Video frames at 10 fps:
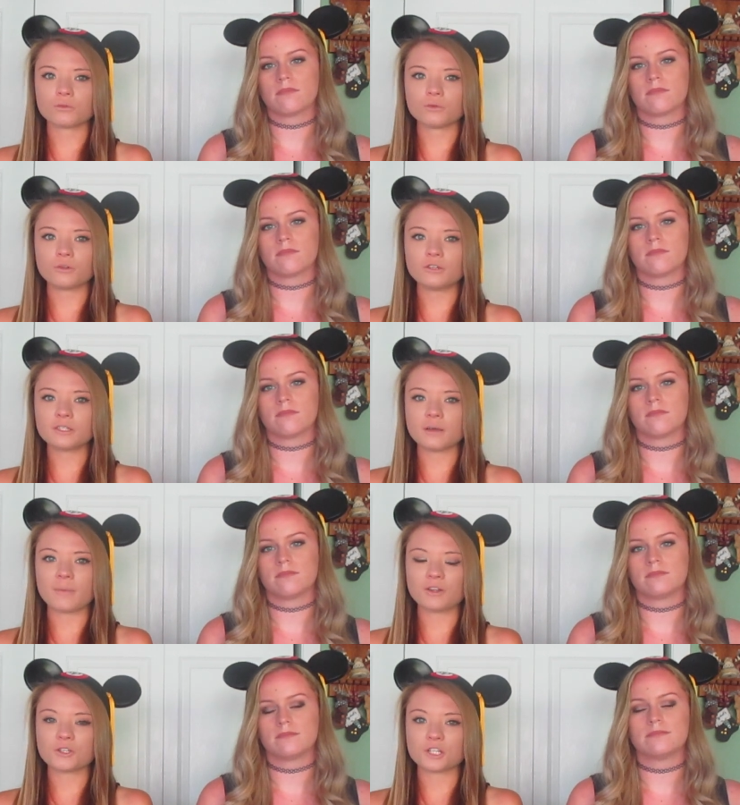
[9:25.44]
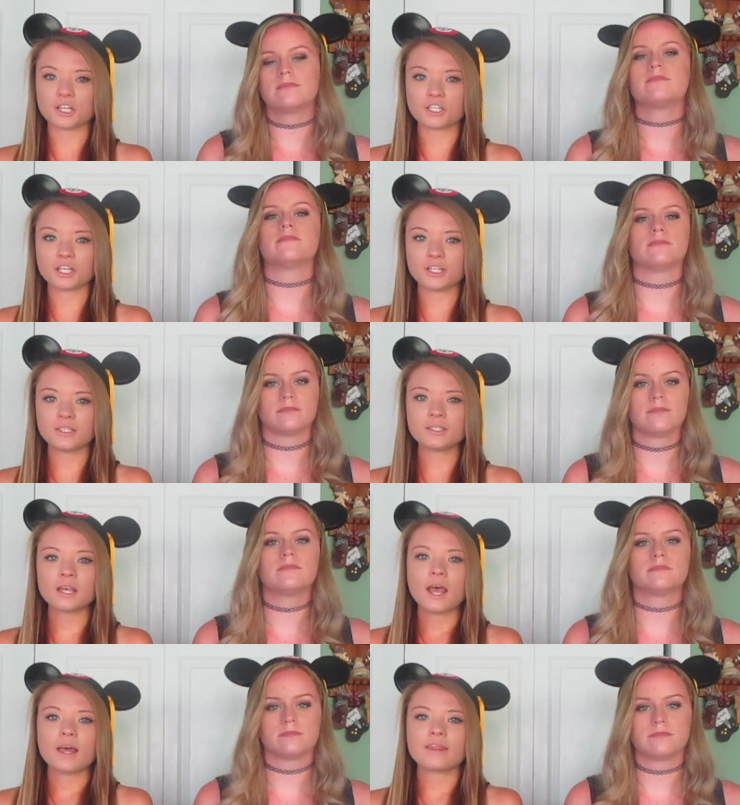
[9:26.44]
Speaker 1: the rules about traditions
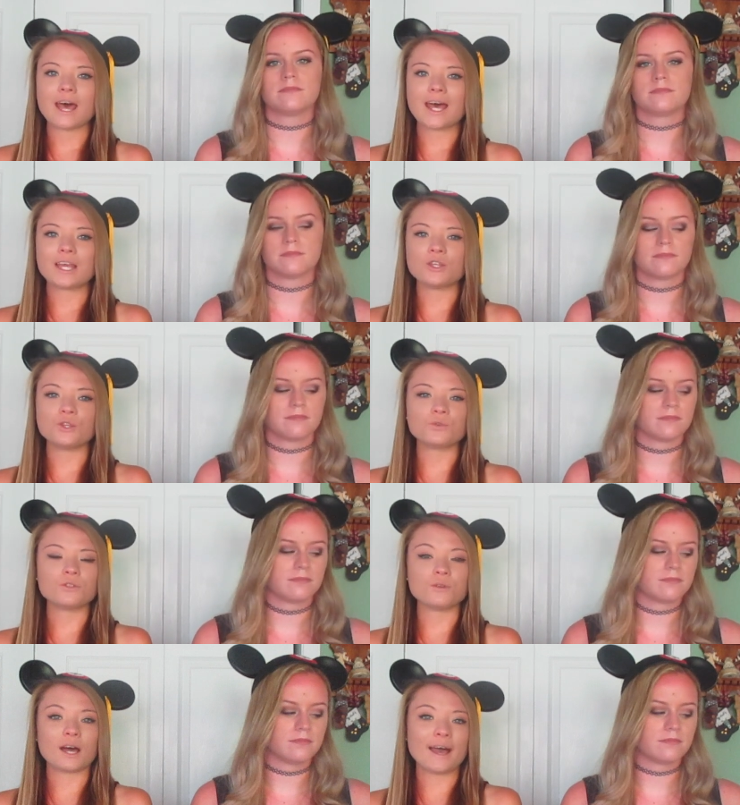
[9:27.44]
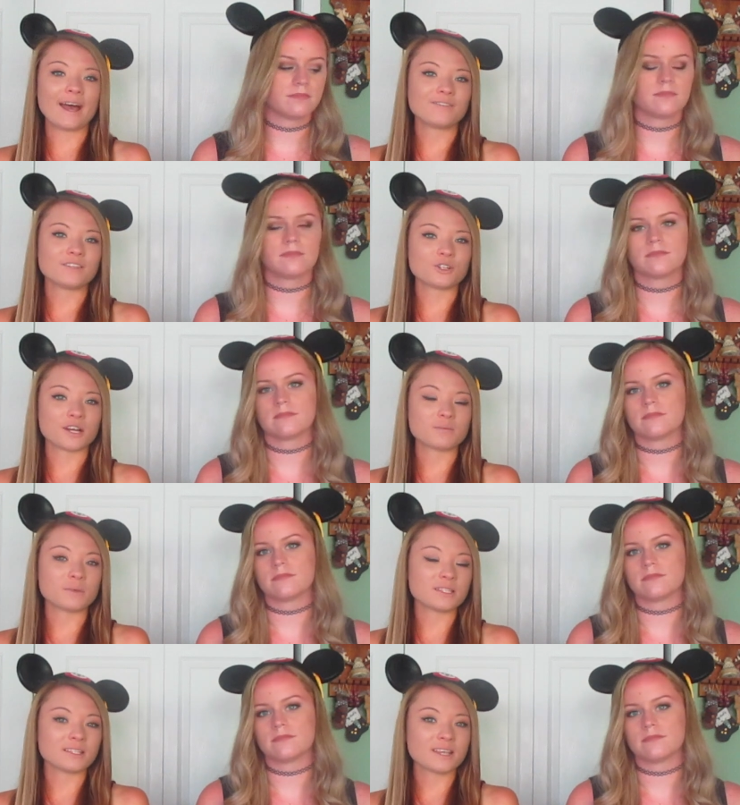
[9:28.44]
that you do not have to dress
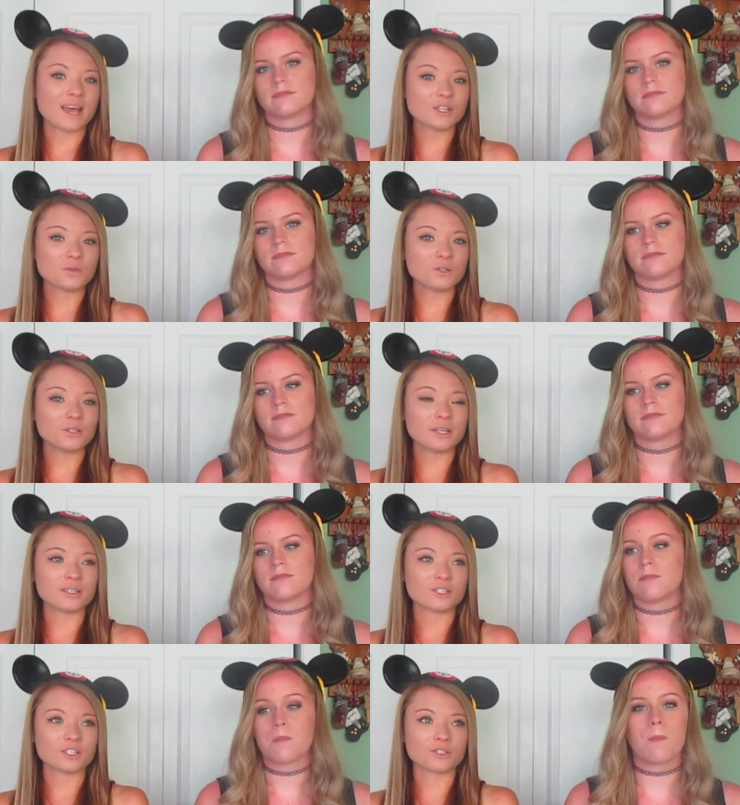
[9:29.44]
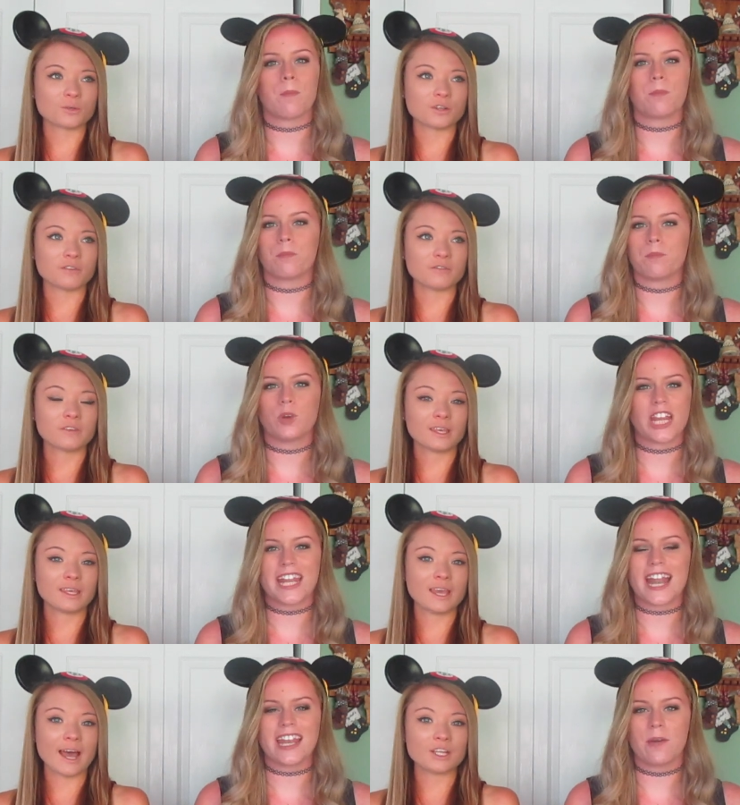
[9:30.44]
business casual, it's just sort of
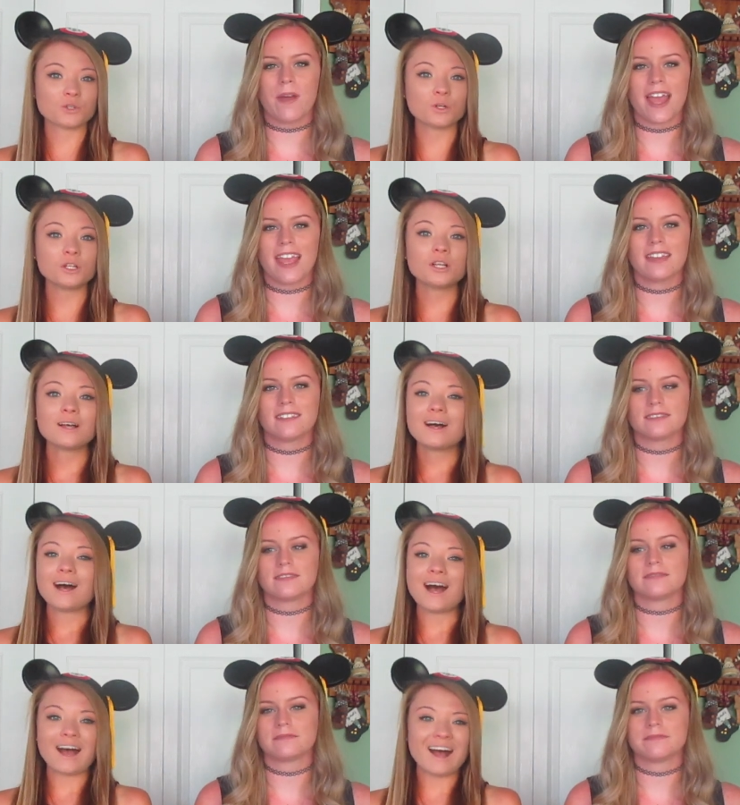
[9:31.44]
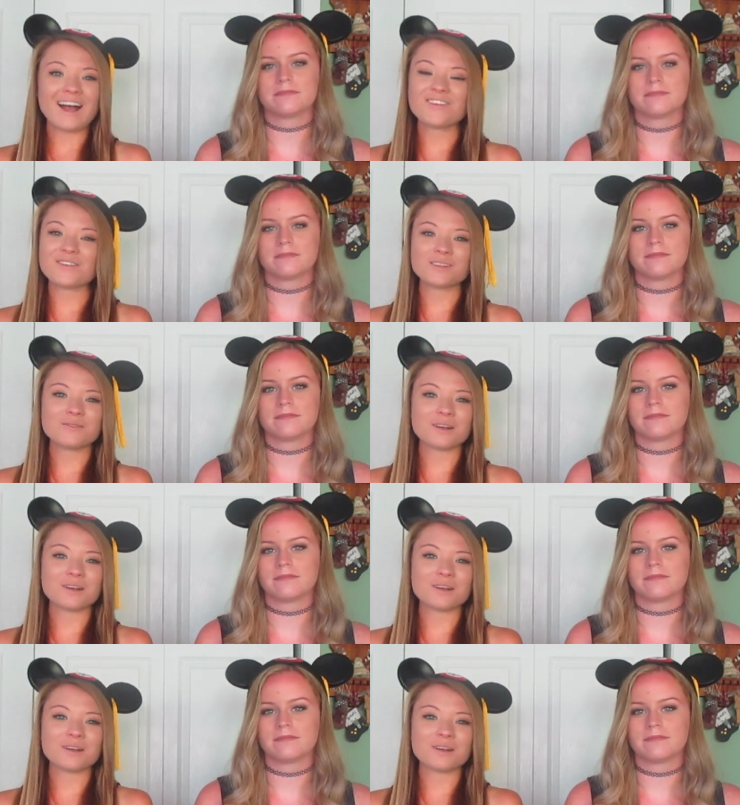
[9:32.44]
casual. I really